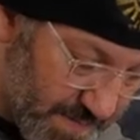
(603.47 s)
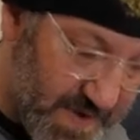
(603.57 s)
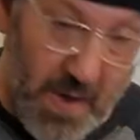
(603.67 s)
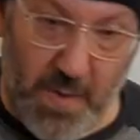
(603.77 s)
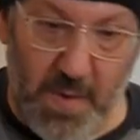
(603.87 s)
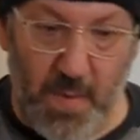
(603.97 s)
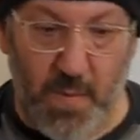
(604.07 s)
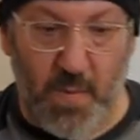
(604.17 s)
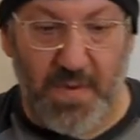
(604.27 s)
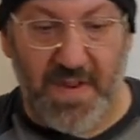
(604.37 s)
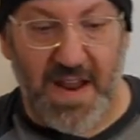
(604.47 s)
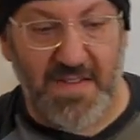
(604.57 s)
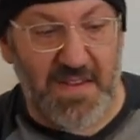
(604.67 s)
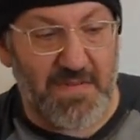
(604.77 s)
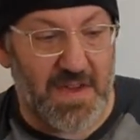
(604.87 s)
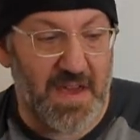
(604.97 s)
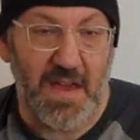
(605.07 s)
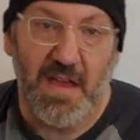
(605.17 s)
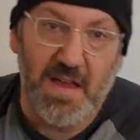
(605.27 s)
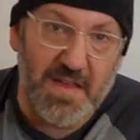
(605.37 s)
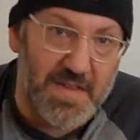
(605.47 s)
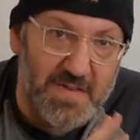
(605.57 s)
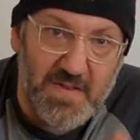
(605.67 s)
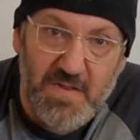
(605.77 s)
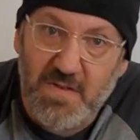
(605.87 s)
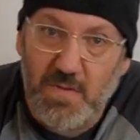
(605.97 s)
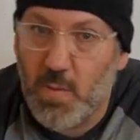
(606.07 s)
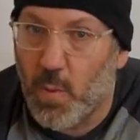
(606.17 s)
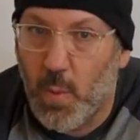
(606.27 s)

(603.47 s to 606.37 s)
so we've got a TV. This is